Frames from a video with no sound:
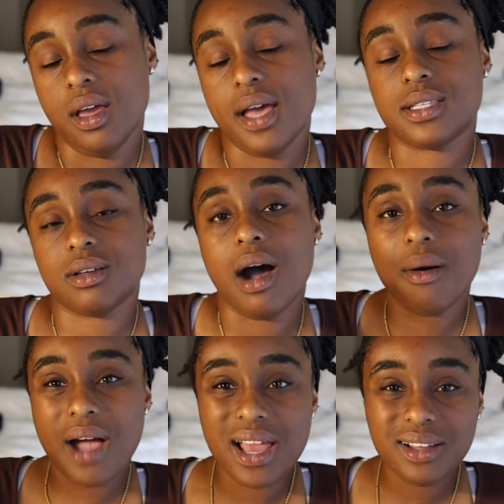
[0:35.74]
And so I'll
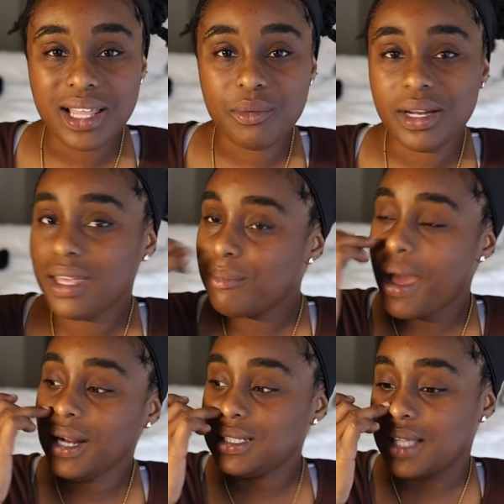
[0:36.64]
kind of like want to get
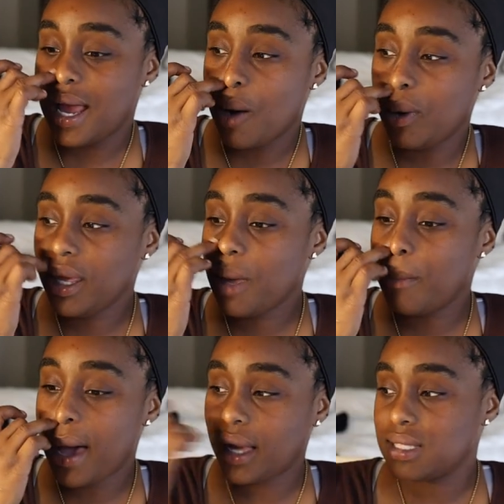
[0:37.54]
back to that. I want to get
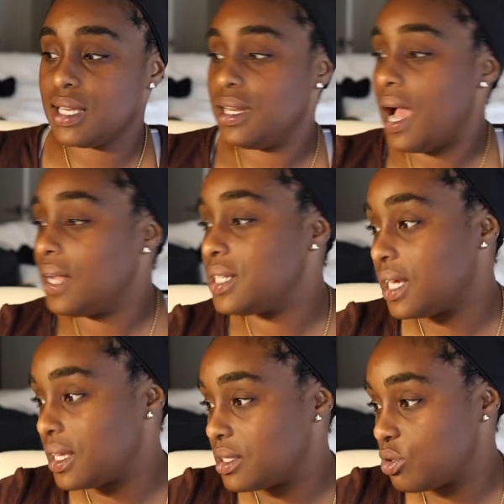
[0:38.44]
back to not
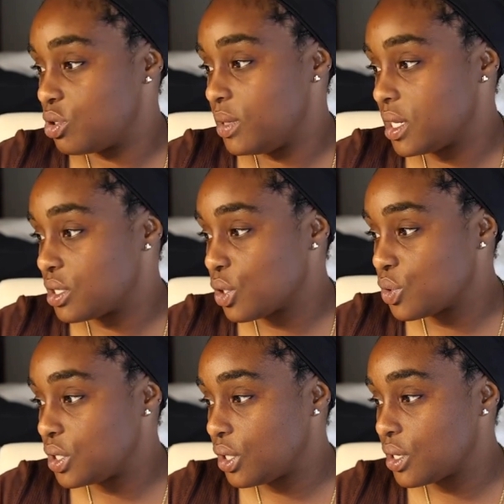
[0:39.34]
taking social media so
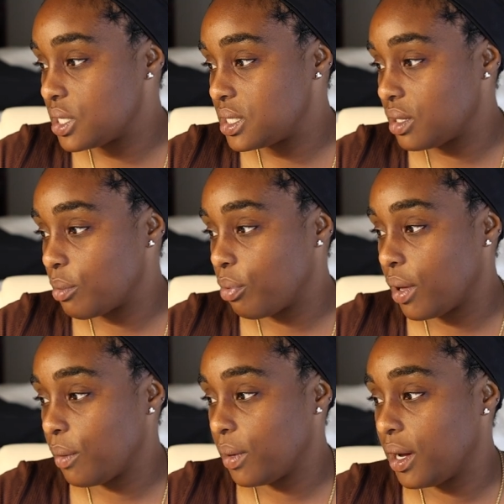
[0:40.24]
serious to the
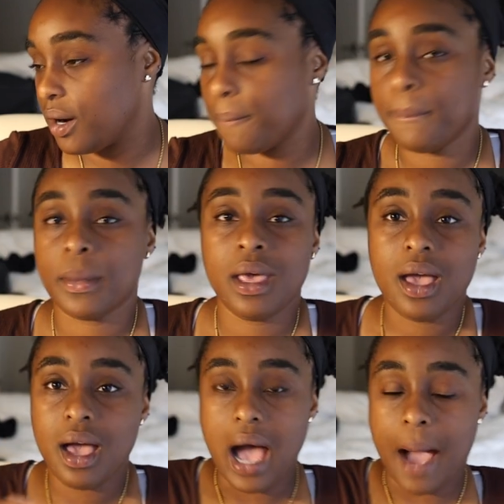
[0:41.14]
point where
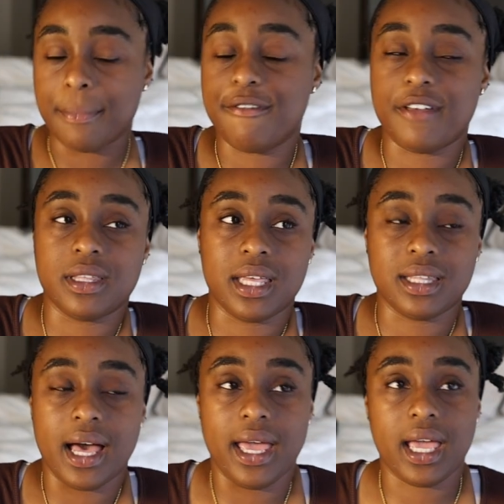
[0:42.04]
I'm feeling
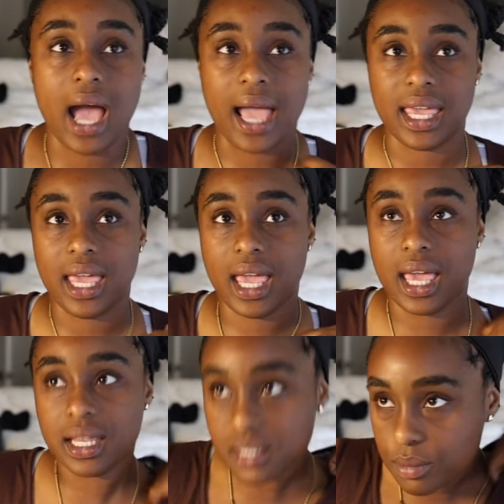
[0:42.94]
like I
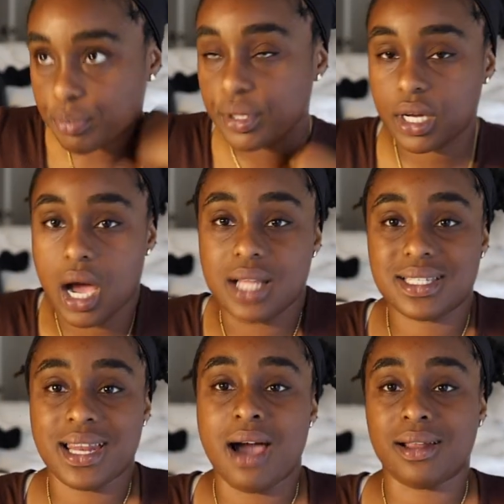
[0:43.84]
can't put
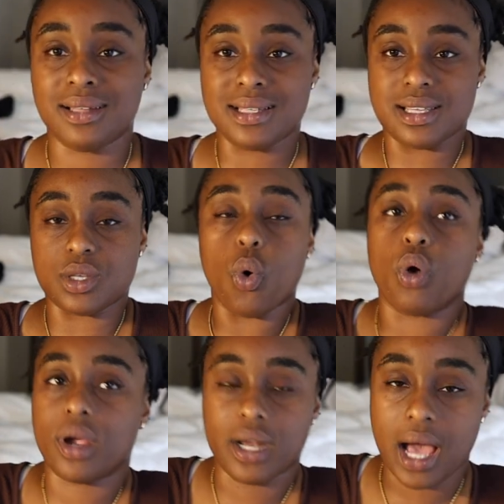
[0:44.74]
content out unless it's
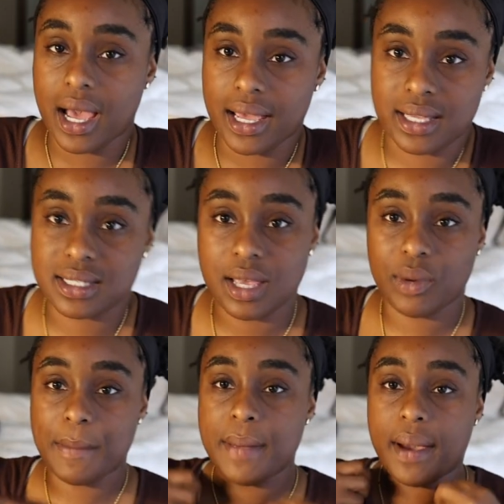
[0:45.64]
organized. And
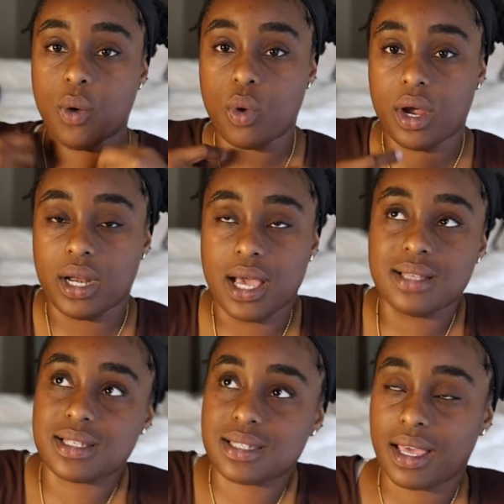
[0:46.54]
what I mean by
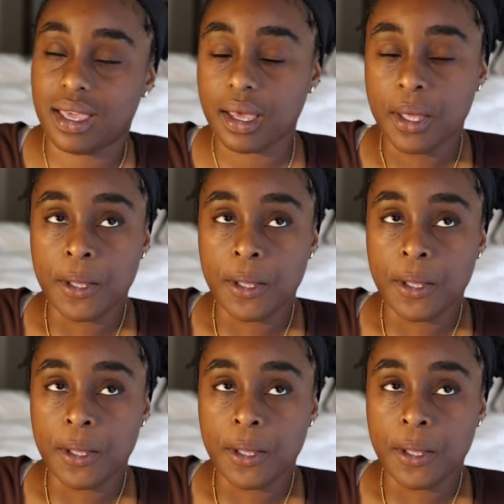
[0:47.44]
organized is like,